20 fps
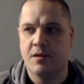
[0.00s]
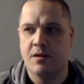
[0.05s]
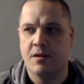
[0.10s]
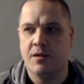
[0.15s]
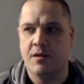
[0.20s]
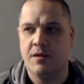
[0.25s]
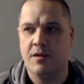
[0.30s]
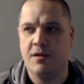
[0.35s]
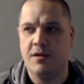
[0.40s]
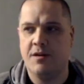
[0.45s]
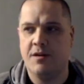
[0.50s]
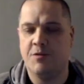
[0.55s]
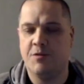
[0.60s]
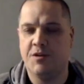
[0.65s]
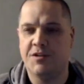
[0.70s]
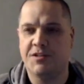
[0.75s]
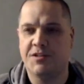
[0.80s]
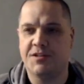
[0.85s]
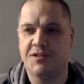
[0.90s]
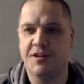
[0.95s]
And
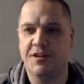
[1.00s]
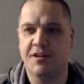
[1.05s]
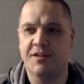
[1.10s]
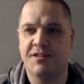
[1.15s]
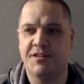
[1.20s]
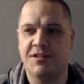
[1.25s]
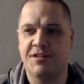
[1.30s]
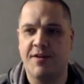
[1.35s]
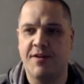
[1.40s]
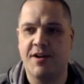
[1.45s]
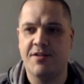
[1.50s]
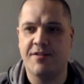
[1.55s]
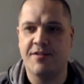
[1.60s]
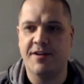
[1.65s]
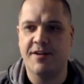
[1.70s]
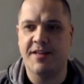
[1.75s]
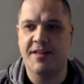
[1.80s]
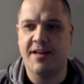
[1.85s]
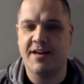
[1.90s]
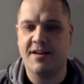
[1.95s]
we're just going to surrender
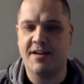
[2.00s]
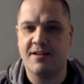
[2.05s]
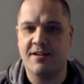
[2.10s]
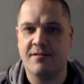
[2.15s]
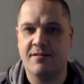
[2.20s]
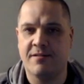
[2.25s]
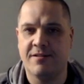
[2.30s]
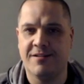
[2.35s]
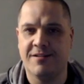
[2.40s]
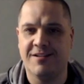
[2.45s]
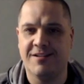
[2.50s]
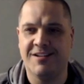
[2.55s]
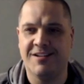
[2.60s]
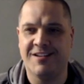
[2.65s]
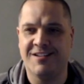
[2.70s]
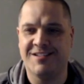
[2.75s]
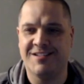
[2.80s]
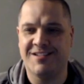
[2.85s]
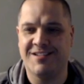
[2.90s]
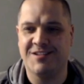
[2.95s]
into that.
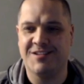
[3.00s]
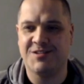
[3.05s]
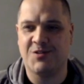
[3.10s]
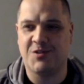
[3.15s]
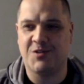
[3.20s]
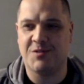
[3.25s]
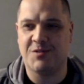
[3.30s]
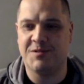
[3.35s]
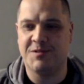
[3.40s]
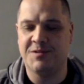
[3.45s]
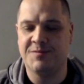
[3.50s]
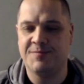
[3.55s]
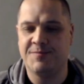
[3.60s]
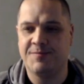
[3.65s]
That was horrible.